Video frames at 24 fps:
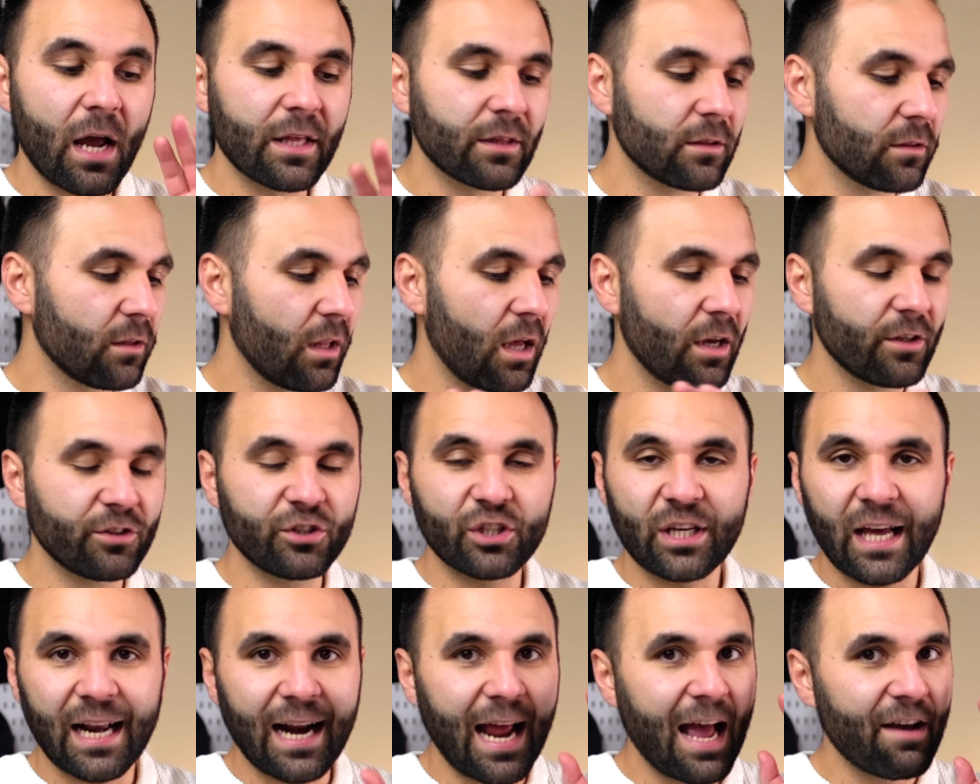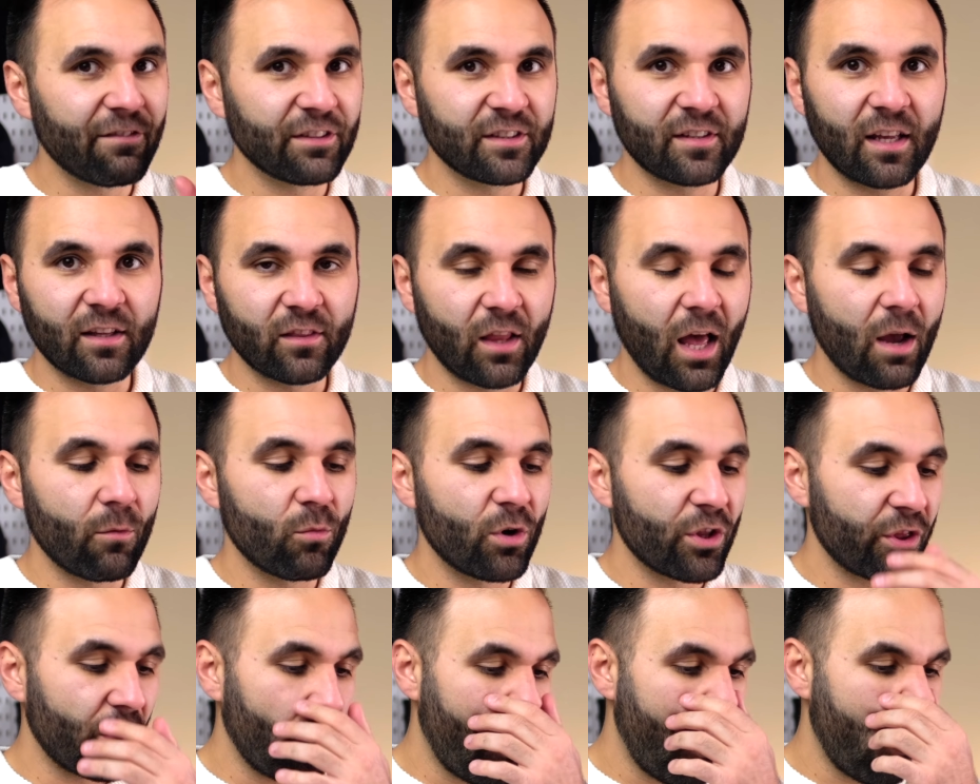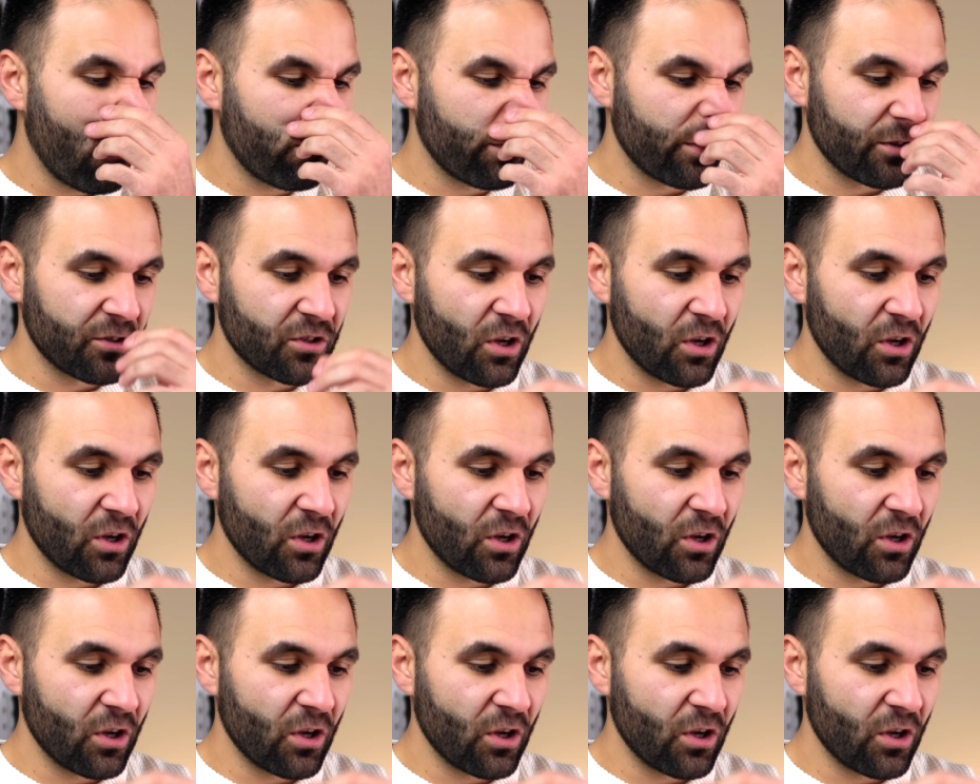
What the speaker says: You got to have a deadline with an offer.